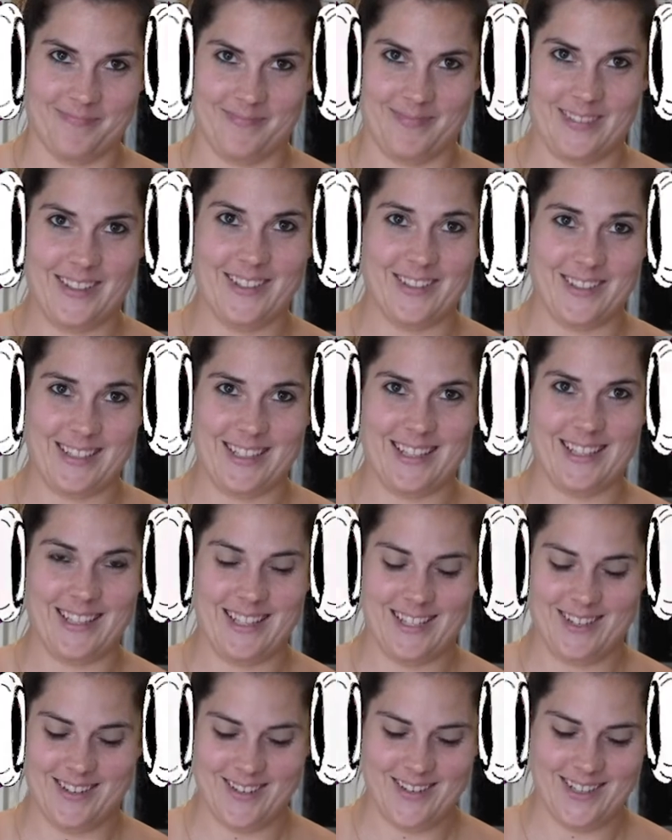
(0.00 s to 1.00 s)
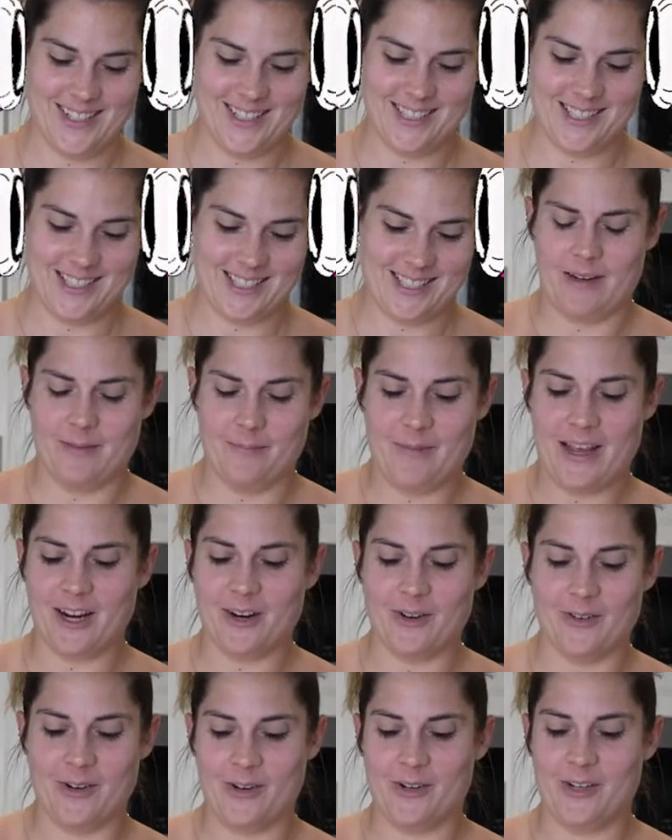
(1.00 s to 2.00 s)
in. You like that noise?
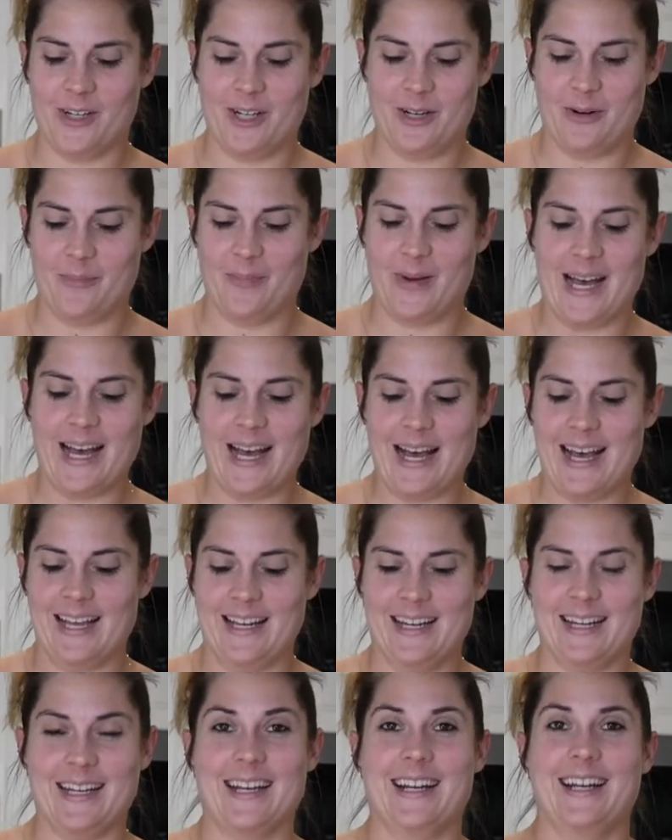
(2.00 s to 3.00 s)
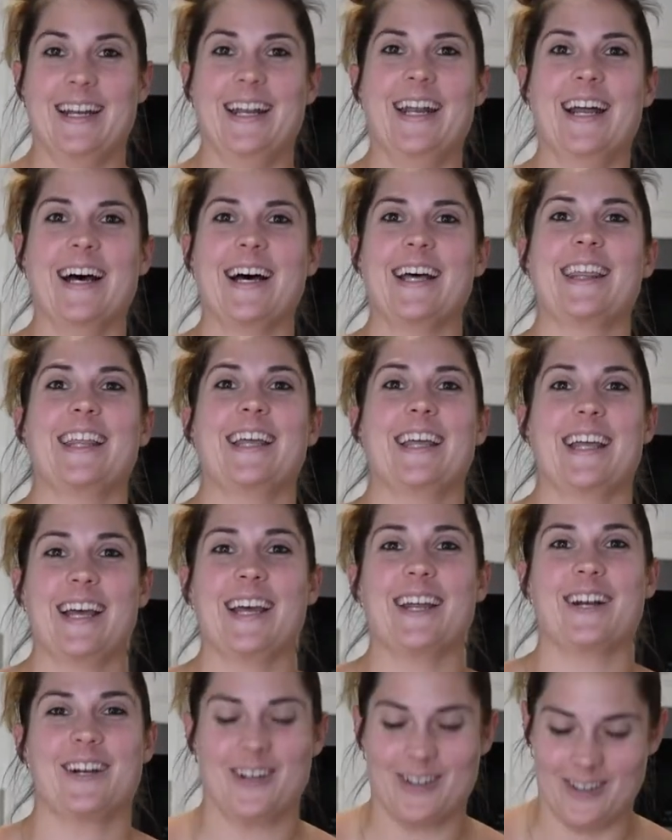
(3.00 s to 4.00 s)
Macaroni in a pot ain't got nothing
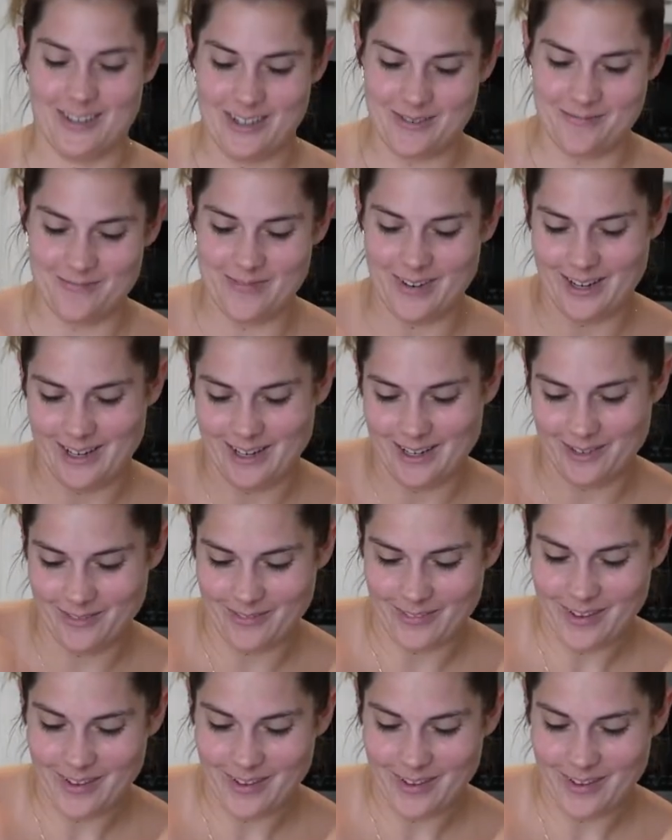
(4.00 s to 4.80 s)
on cream puff.